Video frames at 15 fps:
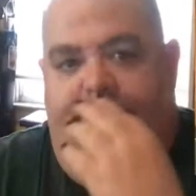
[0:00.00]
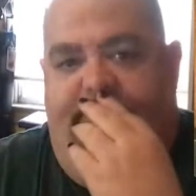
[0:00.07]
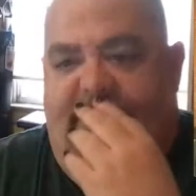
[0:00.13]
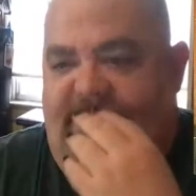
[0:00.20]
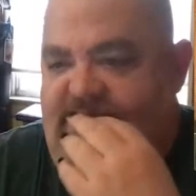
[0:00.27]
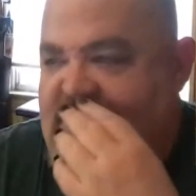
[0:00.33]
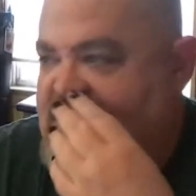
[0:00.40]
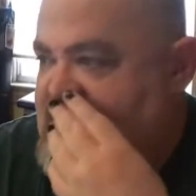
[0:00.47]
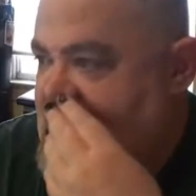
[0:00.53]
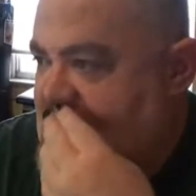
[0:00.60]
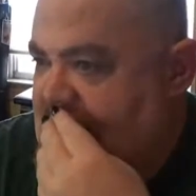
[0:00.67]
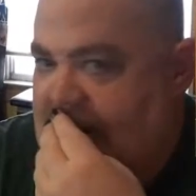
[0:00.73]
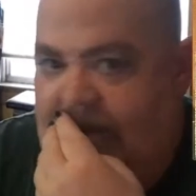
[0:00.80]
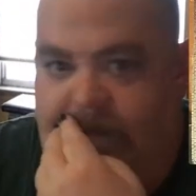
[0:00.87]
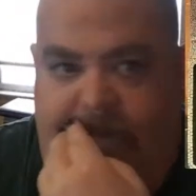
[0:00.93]
this is
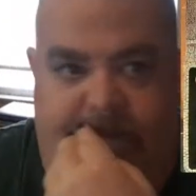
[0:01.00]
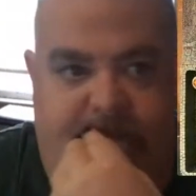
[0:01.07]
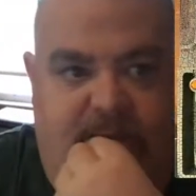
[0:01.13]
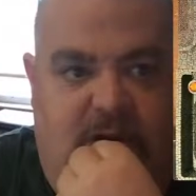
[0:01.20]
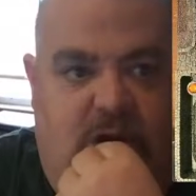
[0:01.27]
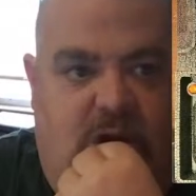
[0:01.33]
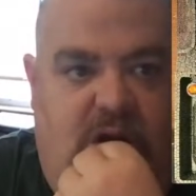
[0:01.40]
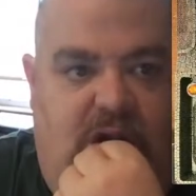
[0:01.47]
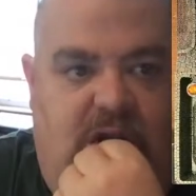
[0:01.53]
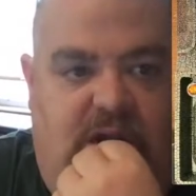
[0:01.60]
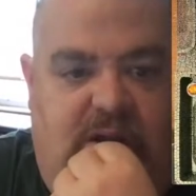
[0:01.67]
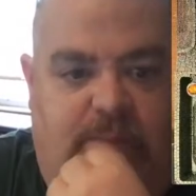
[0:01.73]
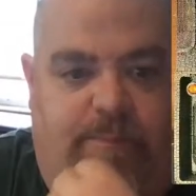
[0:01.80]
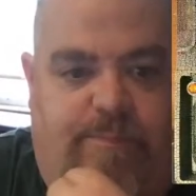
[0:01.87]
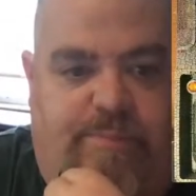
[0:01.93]
a
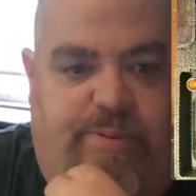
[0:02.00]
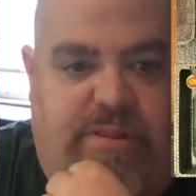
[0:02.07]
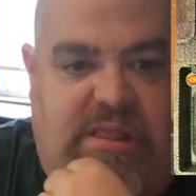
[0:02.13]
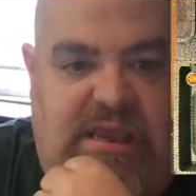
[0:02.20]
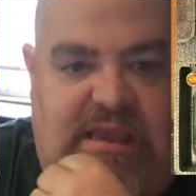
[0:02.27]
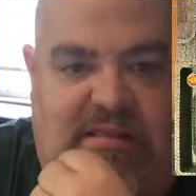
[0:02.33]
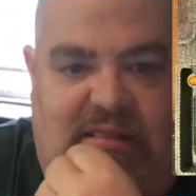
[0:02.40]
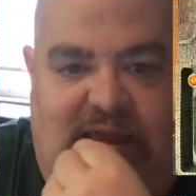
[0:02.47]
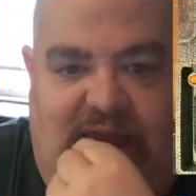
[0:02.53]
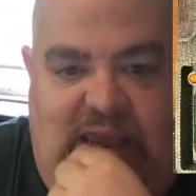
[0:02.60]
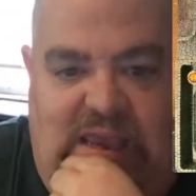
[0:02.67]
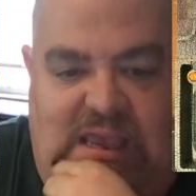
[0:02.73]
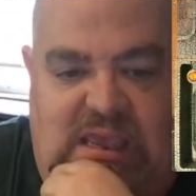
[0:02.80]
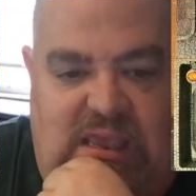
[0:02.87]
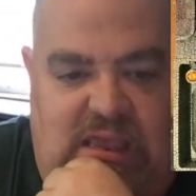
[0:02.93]

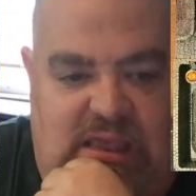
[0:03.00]
completely